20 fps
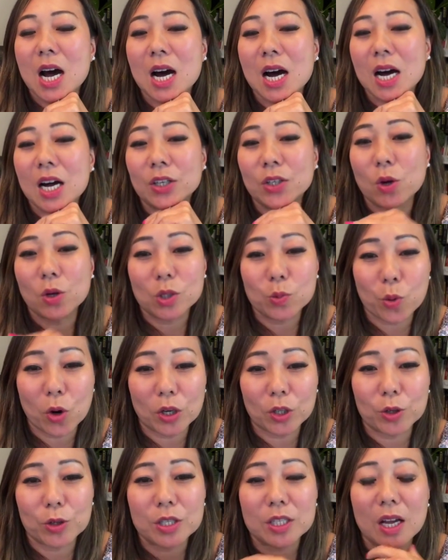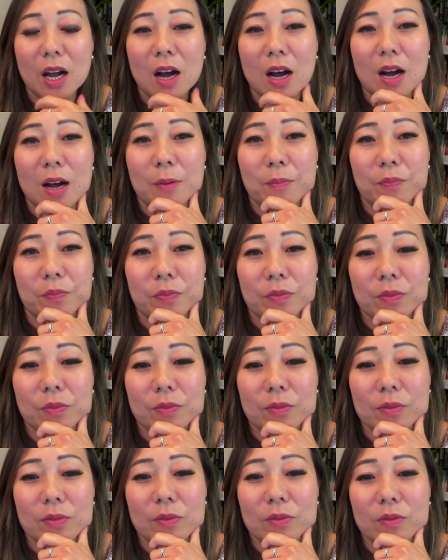No spoilers.
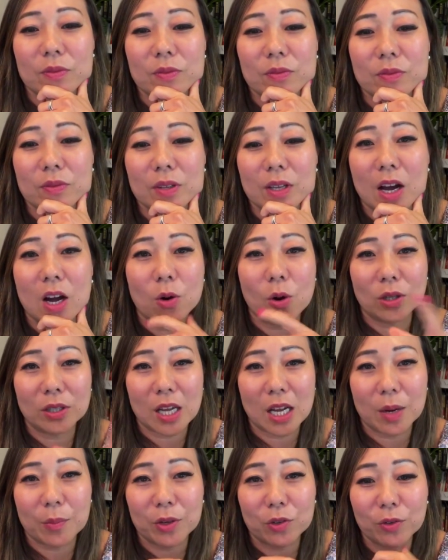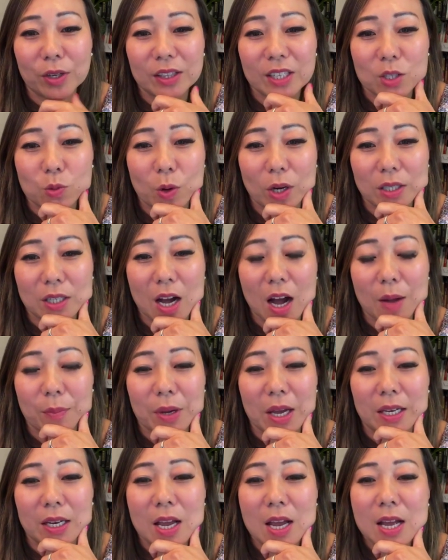Hold on, I'm going to read this one
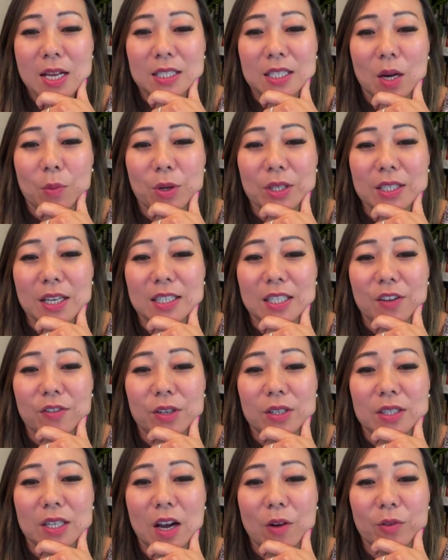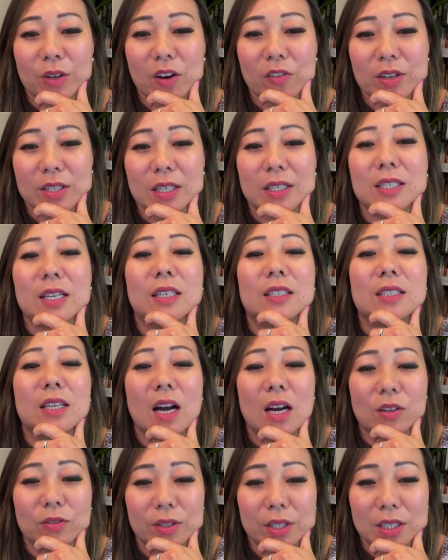comment. Someone says they feel sad whenever they see
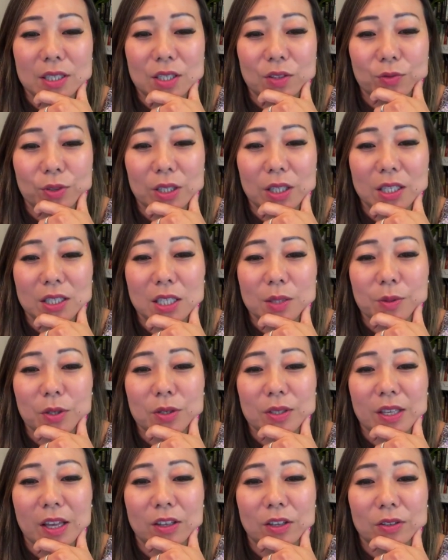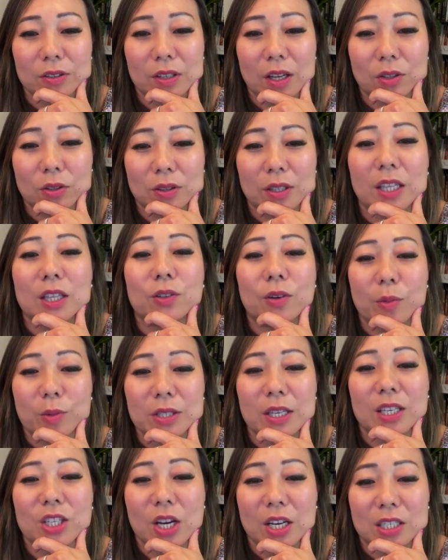TikTok reels of real autistic who say that they don't like the
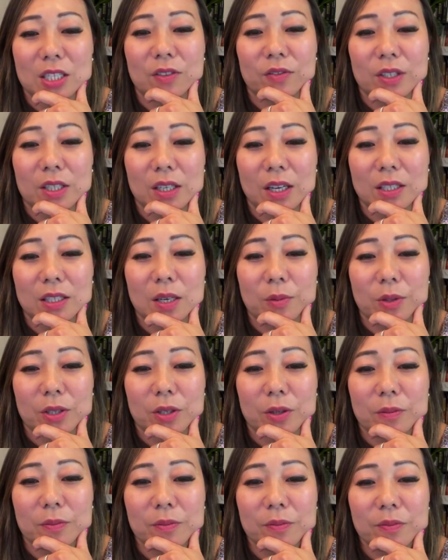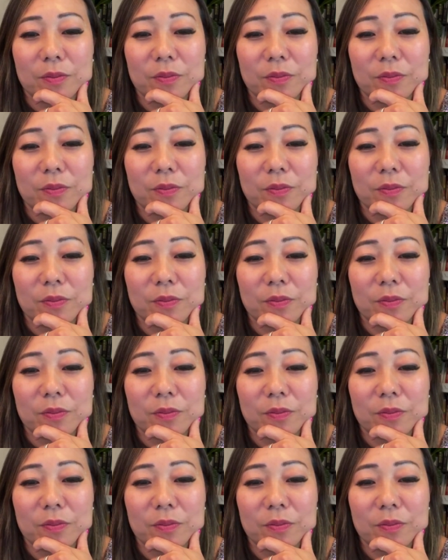representation of EAW.